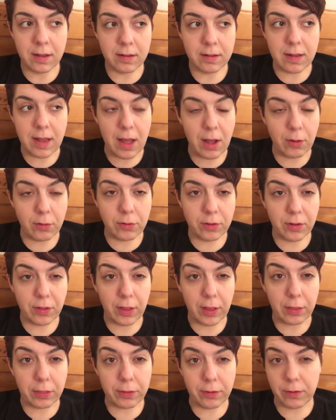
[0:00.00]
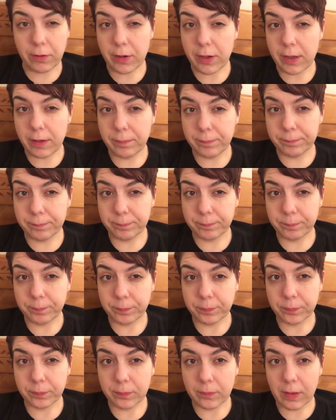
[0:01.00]
down to like 30
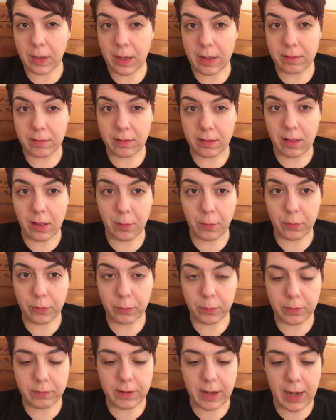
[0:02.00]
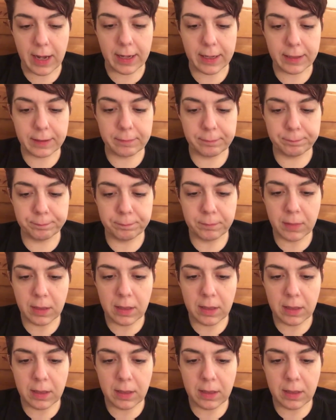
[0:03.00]
is the lowest we've gotten.